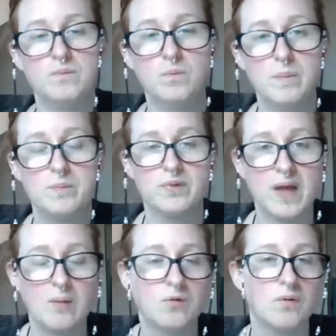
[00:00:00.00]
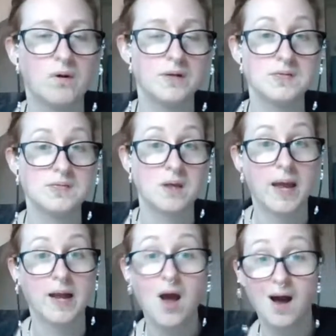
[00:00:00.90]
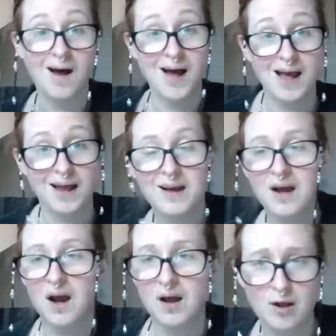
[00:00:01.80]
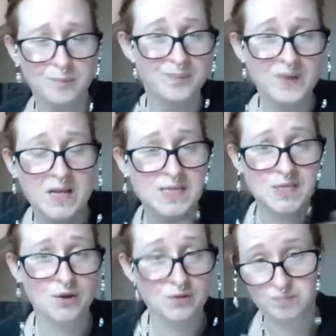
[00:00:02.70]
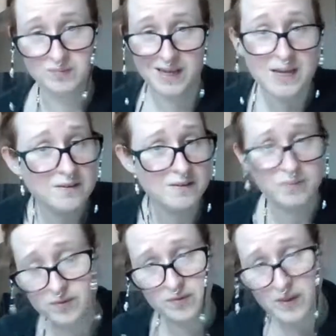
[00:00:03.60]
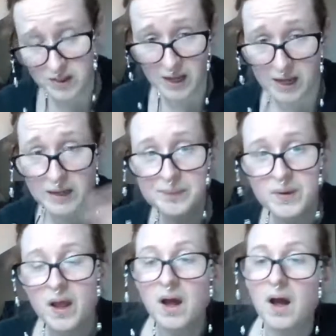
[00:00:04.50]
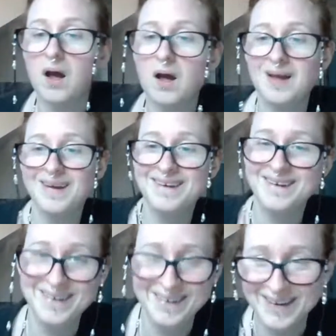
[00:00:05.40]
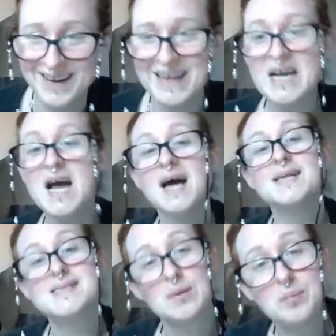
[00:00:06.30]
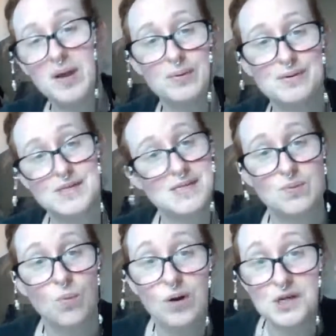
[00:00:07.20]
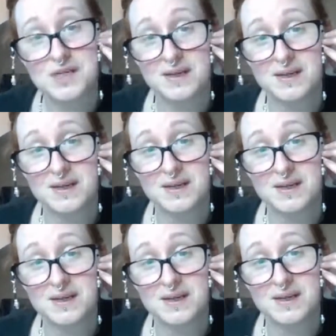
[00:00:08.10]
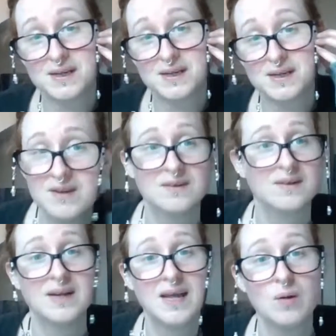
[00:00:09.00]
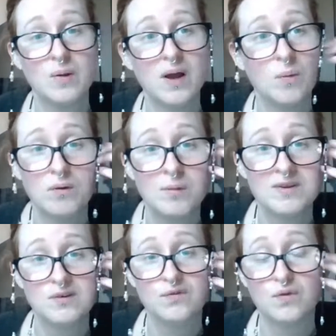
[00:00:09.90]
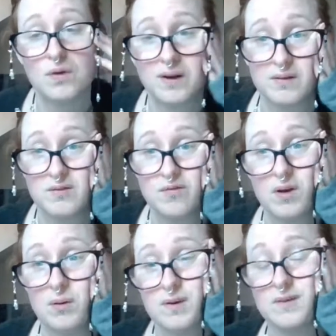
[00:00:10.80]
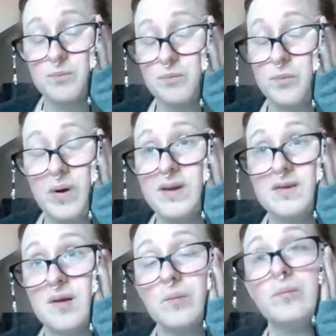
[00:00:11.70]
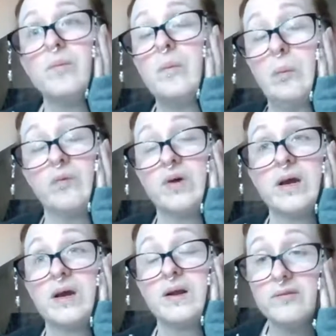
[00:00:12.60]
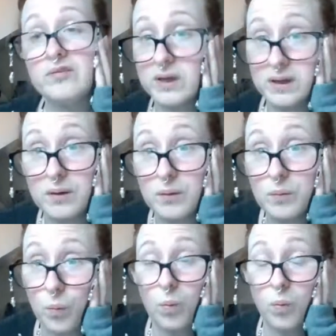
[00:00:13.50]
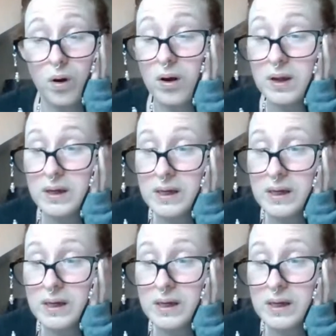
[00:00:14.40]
web camera on and just going, hi, so this thing, and some people just watch it for some unknown reason. And here we are, we're almost at 4,000 followers by some, I don't fucking know what.